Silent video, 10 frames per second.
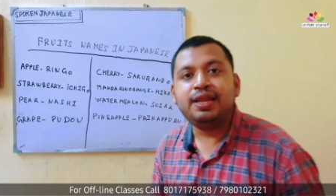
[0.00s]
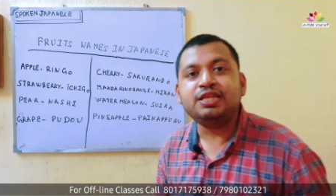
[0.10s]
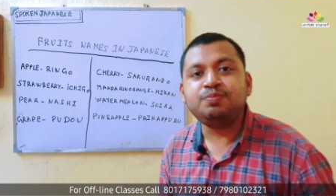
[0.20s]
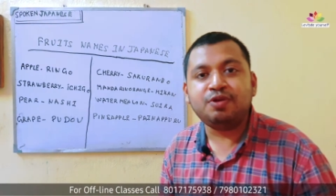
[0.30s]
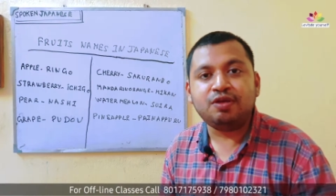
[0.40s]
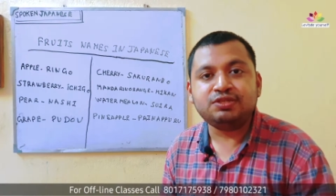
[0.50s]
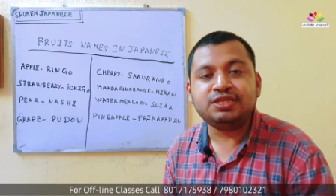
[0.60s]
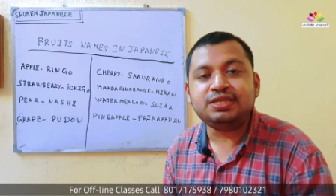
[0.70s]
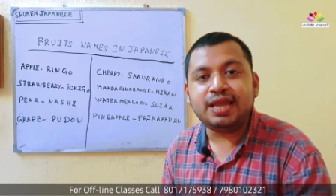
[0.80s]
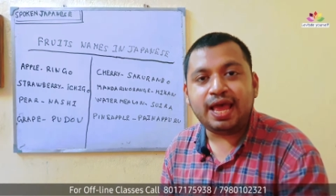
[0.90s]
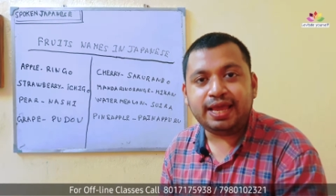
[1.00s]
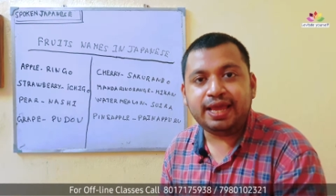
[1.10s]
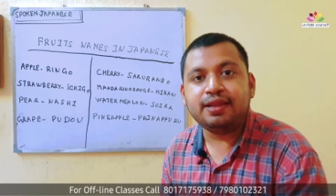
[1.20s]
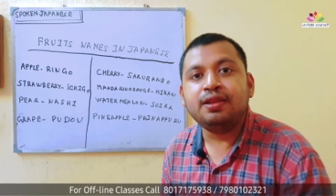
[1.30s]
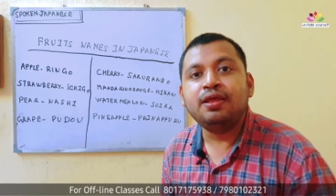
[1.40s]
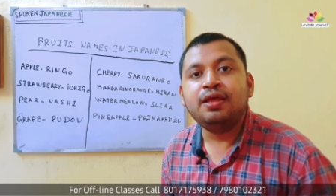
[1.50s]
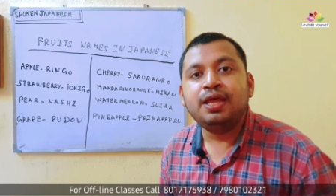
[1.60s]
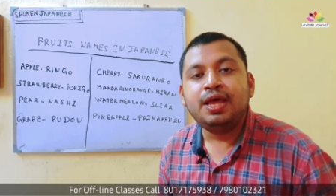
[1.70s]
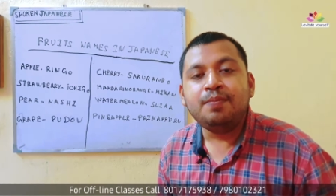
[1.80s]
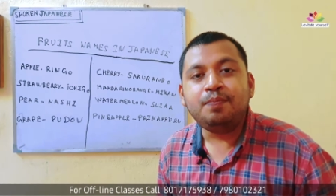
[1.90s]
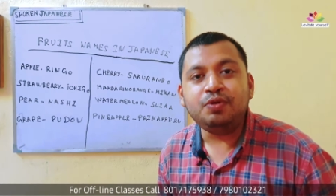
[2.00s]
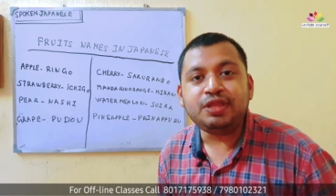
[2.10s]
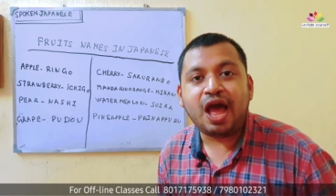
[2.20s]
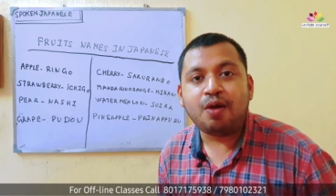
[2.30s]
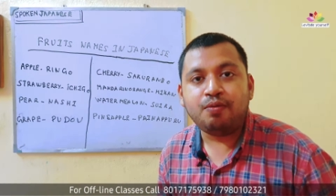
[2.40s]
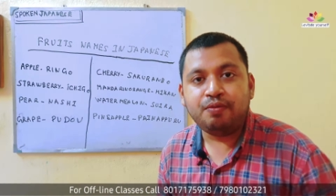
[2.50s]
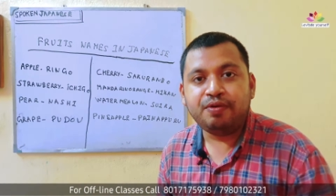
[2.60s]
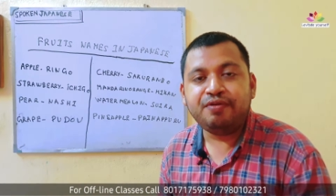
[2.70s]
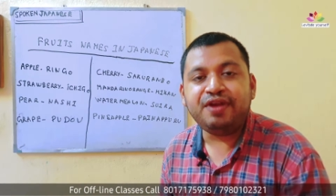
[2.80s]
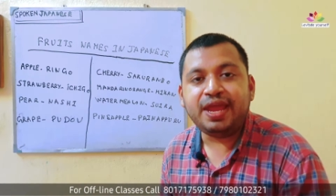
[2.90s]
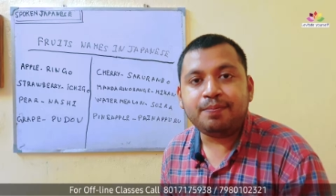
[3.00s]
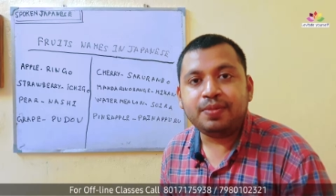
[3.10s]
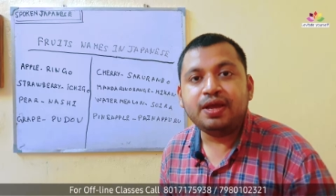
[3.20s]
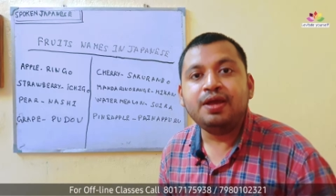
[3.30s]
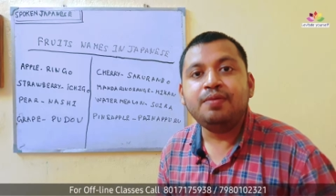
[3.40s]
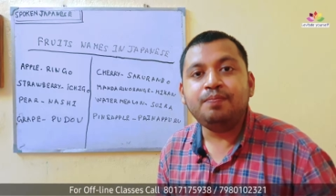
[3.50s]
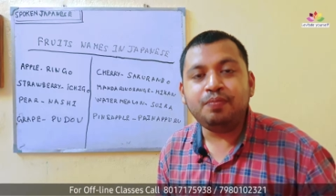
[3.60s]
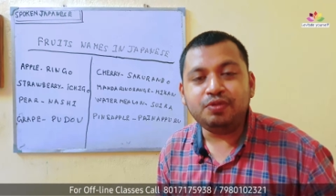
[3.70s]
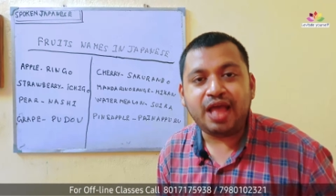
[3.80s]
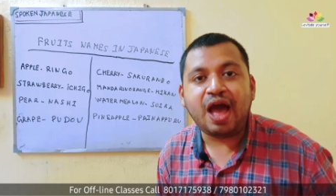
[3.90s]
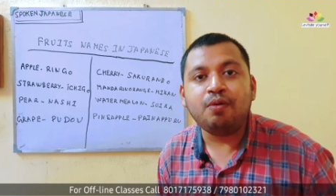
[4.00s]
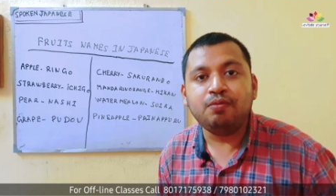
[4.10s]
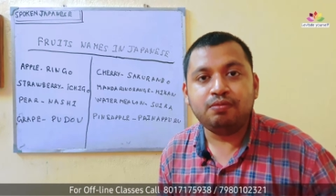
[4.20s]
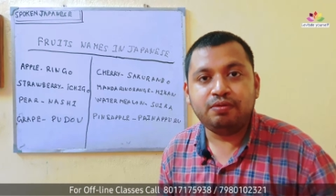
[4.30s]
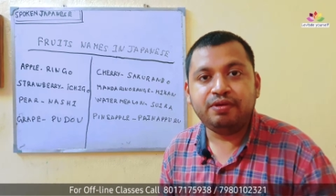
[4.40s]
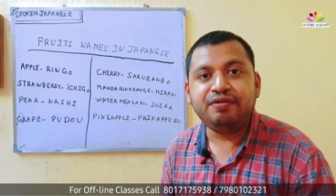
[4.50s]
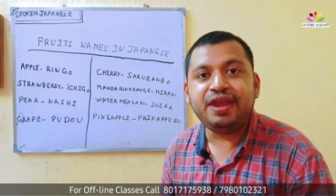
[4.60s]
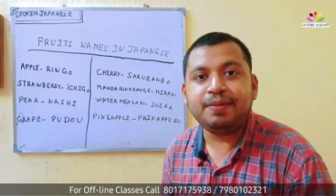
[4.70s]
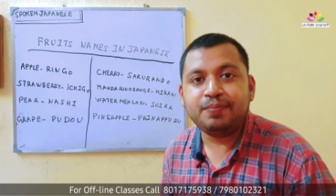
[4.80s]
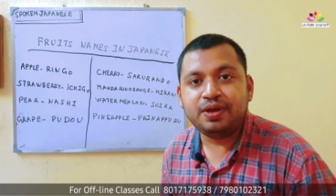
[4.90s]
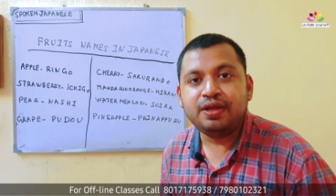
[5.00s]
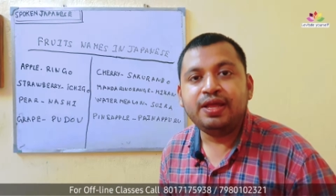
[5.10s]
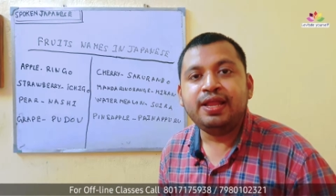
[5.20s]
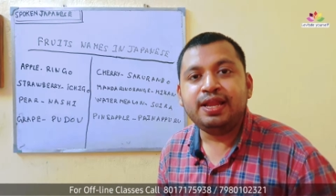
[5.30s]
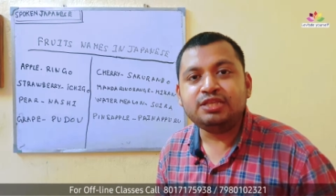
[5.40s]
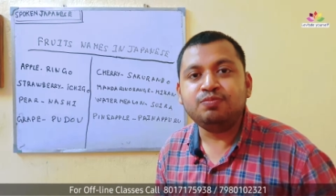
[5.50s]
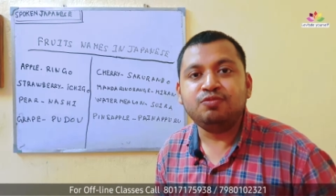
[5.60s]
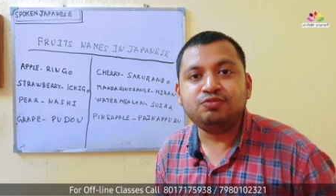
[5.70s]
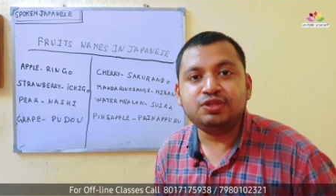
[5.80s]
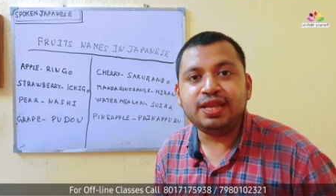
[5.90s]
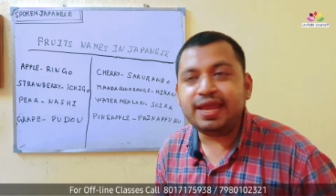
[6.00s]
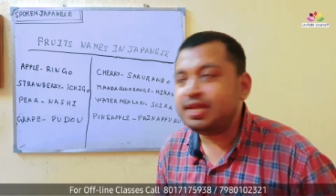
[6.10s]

Let's pronounce it again. Putao, grape. Putao, grape. Let's move to the